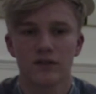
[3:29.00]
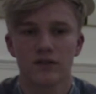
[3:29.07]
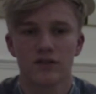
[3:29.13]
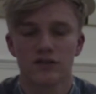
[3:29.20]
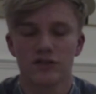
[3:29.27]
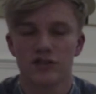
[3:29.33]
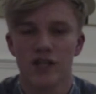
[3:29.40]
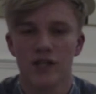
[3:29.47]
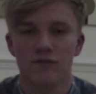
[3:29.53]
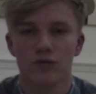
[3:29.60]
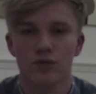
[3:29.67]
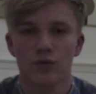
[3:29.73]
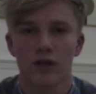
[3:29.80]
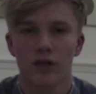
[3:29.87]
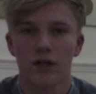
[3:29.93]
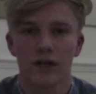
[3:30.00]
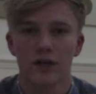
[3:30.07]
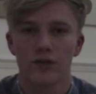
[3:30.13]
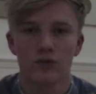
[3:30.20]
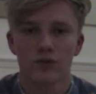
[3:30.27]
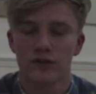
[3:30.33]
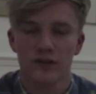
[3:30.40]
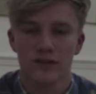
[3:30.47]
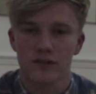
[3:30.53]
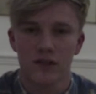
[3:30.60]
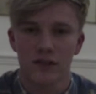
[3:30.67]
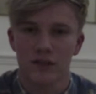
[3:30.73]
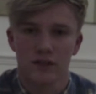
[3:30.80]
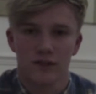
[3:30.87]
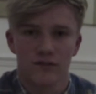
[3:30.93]
just general like or
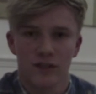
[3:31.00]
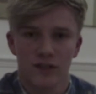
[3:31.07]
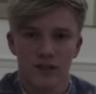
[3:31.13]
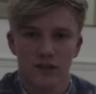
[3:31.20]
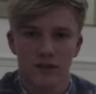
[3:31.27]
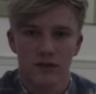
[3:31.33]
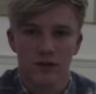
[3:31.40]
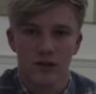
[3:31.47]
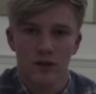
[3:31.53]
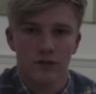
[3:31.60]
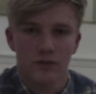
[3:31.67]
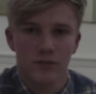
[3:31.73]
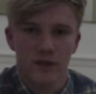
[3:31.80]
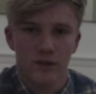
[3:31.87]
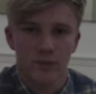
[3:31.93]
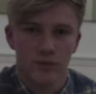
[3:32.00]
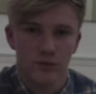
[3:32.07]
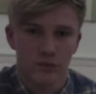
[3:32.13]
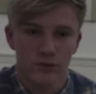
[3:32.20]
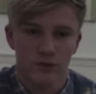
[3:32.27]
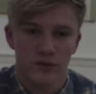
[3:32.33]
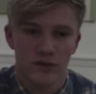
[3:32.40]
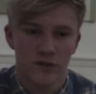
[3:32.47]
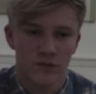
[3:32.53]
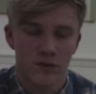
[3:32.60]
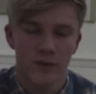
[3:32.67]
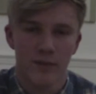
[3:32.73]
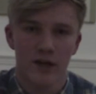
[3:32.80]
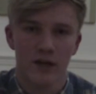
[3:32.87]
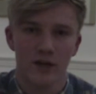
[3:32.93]
dislike of the video. I got people talking to me
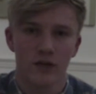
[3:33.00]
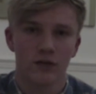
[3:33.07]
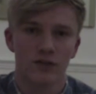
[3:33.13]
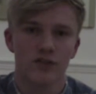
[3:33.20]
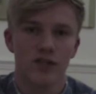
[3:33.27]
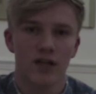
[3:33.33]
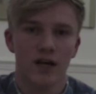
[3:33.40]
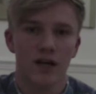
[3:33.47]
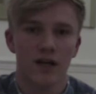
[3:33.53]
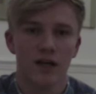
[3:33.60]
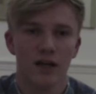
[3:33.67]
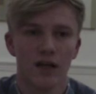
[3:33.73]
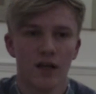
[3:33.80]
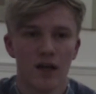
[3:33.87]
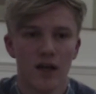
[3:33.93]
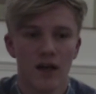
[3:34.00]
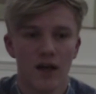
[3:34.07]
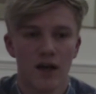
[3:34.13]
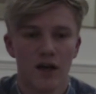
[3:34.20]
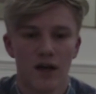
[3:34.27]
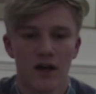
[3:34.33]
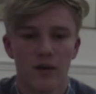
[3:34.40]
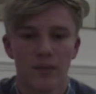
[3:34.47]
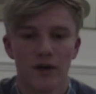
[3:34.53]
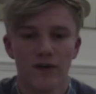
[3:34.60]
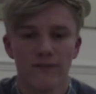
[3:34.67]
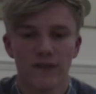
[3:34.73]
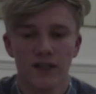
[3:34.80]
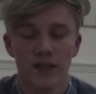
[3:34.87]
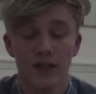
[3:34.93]
about it on chat, but
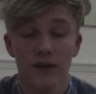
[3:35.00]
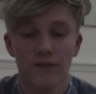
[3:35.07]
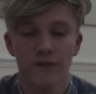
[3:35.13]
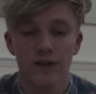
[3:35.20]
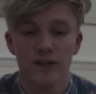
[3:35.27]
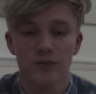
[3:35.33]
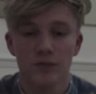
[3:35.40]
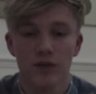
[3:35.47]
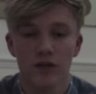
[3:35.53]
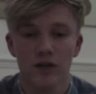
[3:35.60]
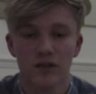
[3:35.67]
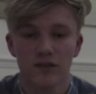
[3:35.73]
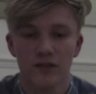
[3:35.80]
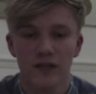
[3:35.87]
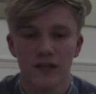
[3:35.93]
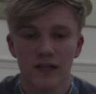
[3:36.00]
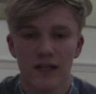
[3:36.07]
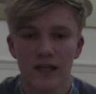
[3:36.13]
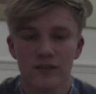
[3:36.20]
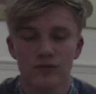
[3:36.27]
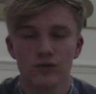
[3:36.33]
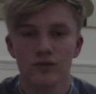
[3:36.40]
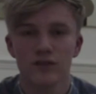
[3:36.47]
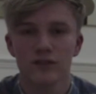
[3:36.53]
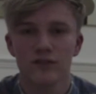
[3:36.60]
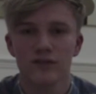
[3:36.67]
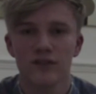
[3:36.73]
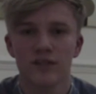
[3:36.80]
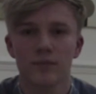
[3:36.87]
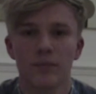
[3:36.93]
if I didn't have Facebook, I'd have had less audience
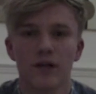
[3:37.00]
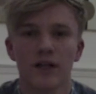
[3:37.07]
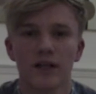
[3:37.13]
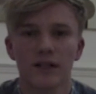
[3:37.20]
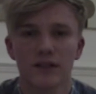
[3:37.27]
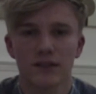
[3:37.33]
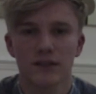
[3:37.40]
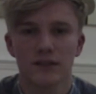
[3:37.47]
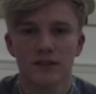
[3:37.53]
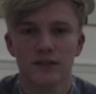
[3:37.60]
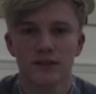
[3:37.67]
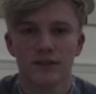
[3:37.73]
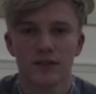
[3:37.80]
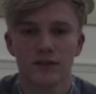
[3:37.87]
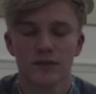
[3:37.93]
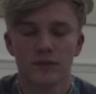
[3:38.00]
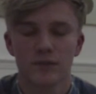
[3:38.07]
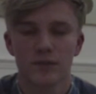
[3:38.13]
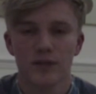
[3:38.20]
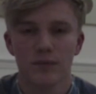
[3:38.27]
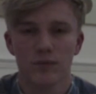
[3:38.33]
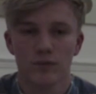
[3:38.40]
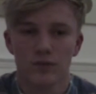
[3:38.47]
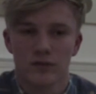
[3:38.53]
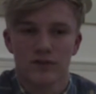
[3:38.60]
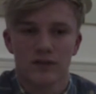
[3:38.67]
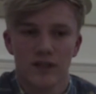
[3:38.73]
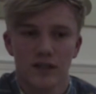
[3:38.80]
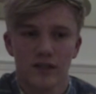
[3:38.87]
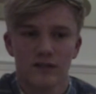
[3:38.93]
feedback, so people would
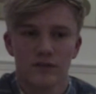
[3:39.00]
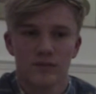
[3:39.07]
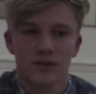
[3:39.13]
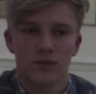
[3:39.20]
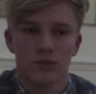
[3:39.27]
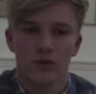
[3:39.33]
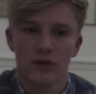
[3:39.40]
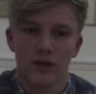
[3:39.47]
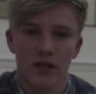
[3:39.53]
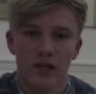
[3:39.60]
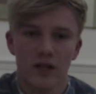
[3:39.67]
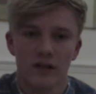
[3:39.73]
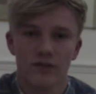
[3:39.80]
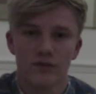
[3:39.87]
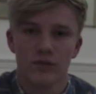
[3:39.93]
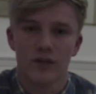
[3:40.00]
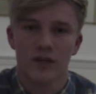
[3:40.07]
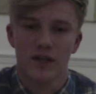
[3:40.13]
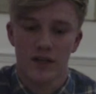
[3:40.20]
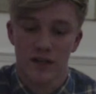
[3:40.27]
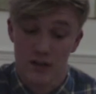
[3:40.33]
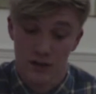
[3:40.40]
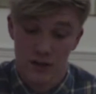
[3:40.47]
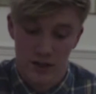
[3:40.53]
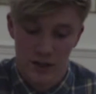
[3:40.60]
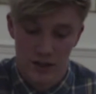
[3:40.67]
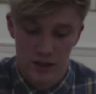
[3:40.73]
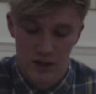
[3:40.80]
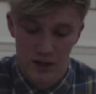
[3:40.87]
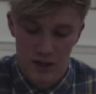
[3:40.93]
say to me what they liked and what they didn't like.